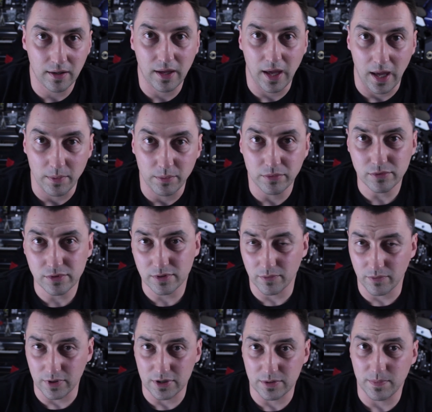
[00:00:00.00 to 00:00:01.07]
cables,
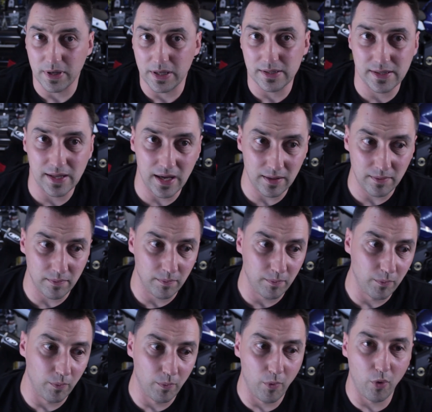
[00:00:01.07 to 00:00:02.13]
which means that
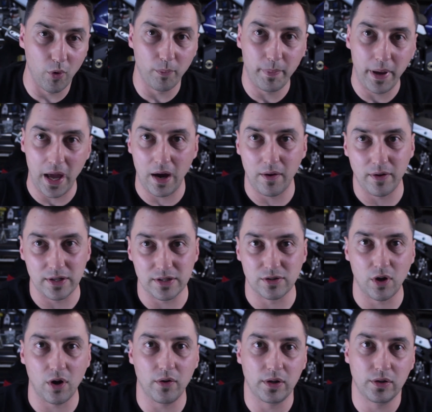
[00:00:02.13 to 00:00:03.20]
more power is
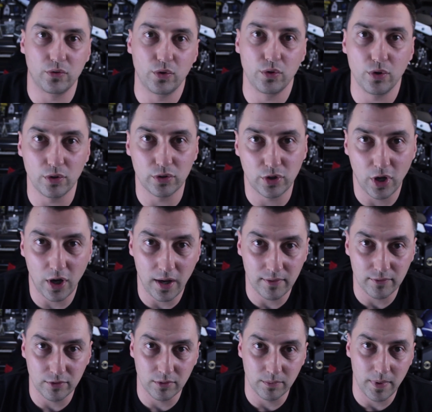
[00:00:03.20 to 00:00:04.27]
going to your tire
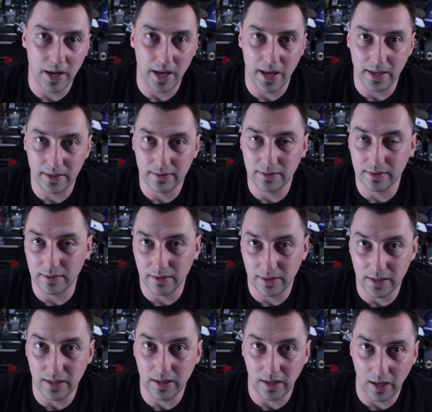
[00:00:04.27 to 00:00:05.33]
warmer and the
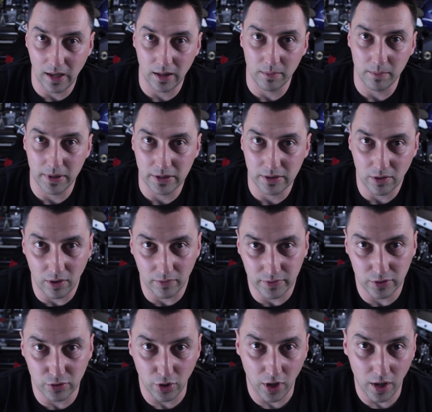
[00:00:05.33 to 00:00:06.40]
heating element of
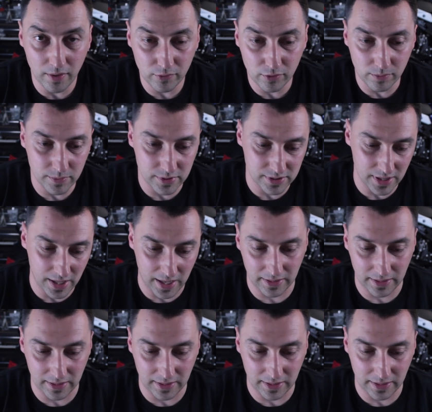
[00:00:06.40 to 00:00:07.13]
the tire warmers,